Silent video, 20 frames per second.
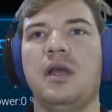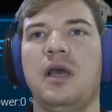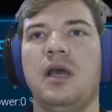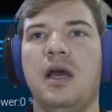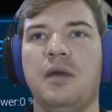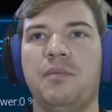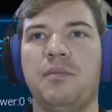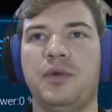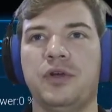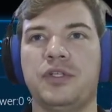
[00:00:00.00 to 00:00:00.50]

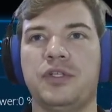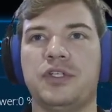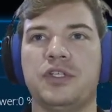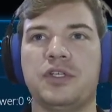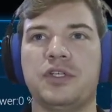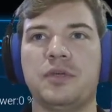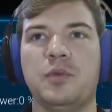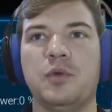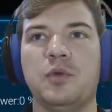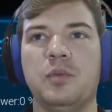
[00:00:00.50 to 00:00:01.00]

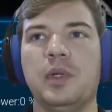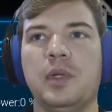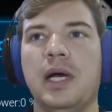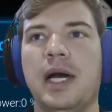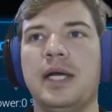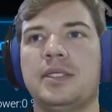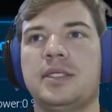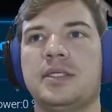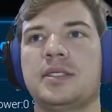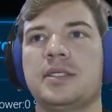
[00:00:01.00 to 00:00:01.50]
purchasable
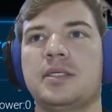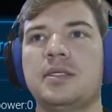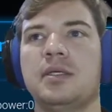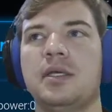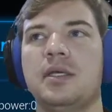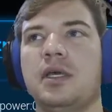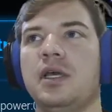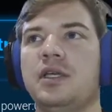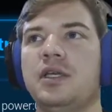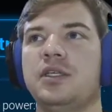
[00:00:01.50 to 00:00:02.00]
plots.
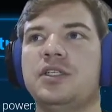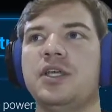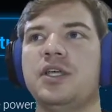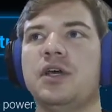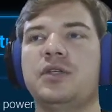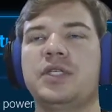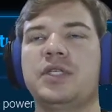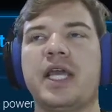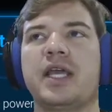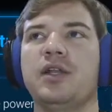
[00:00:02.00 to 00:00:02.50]
So
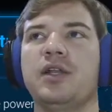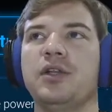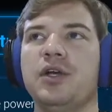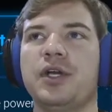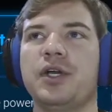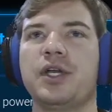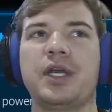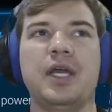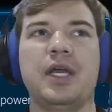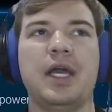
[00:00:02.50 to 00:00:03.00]
take a
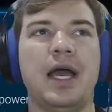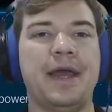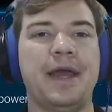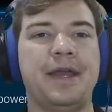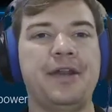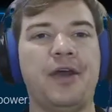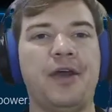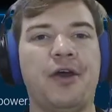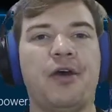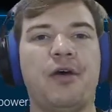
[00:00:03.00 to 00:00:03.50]
look. I
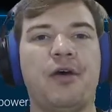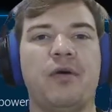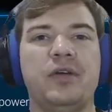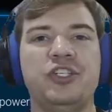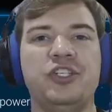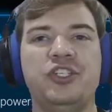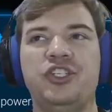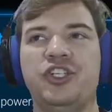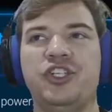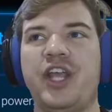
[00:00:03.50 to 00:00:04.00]
know
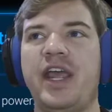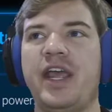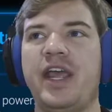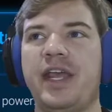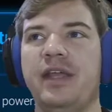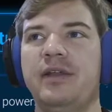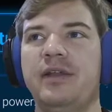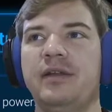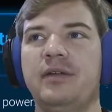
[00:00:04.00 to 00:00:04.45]
Jaye